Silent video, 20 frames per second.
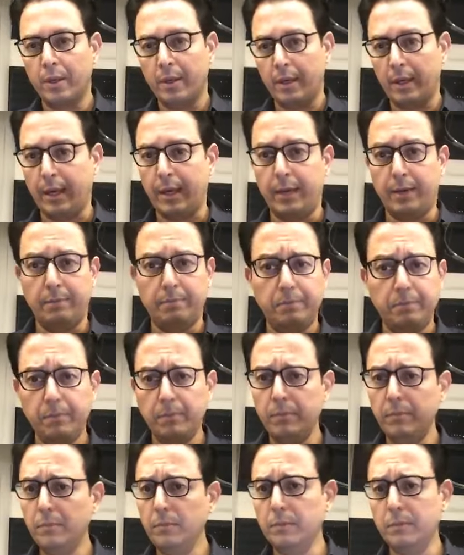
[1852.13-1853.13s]
and
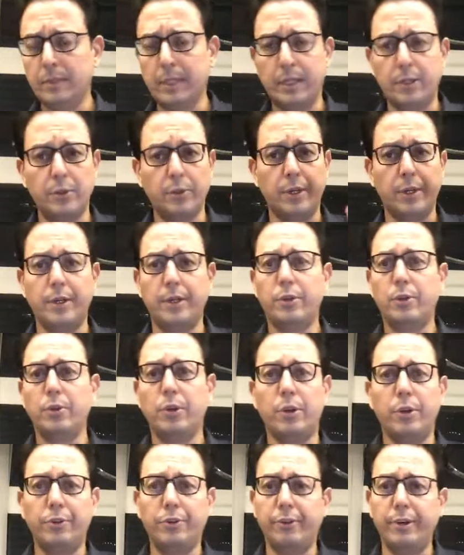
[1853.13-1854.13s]
that you are into
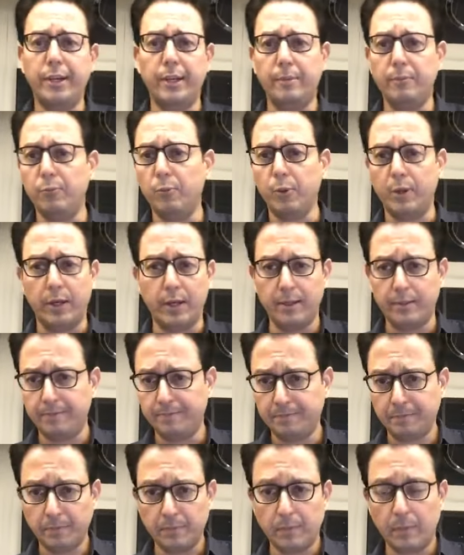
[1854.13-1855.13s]
your dream world
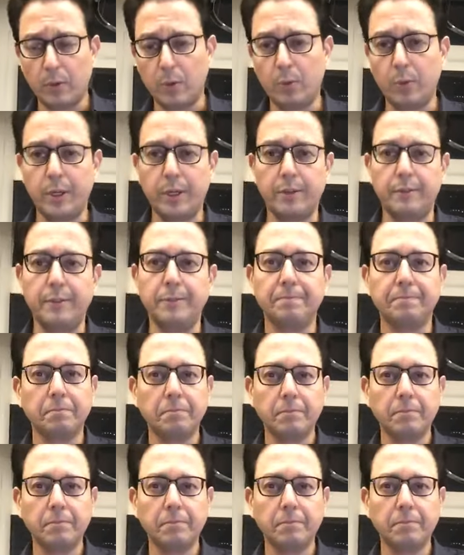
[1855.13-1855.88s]
or whatever,